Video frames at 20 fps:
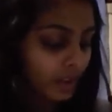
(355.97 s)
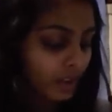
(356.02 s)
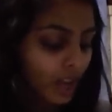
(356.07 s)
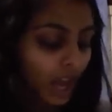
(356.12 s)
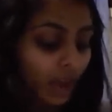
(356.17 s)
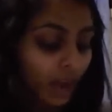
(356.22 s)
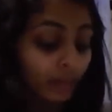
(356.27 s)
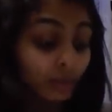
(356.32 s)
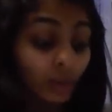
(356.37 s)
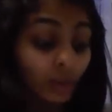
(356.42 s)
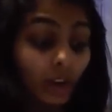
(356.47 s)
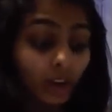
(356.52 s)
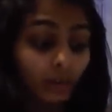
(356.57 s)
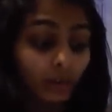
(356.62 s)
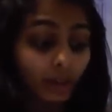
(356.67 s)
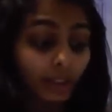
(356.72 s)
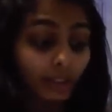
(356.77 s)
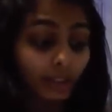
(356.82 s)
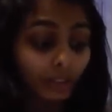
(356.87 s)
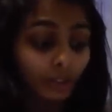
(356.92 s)
Okay, I'm trying
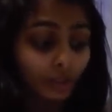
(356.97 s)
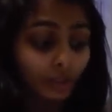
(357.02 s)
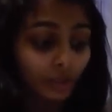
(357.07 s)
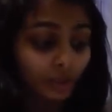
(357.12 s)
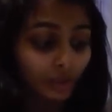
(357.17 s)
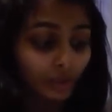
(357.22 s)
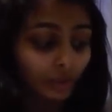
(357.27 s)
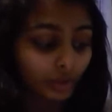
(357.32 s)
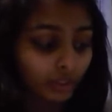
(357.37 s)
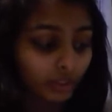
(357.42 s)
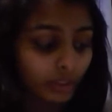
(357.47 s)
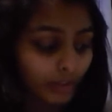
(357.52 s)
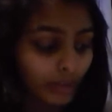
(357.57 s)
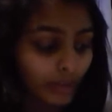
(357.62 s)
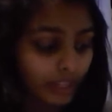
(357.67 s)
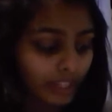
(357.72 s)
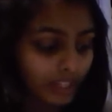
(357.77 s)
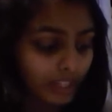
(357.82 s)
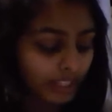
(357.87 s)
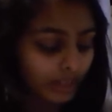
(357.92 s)
to make the circle
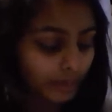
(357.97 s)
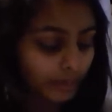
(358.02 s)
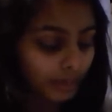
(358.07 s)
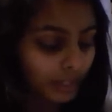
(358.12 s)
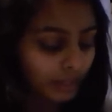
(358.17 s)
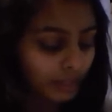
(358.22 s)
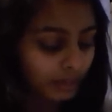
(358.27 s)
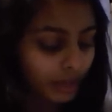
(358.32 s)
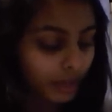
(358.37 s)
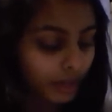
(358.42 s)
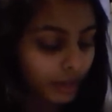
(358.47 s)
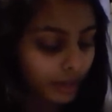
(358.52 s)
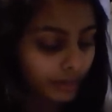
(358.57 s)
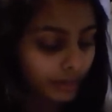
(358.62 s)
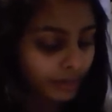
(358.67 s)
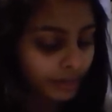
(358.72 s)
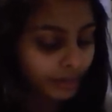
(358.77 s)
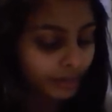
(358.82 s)
semi-decent, but it's bigger.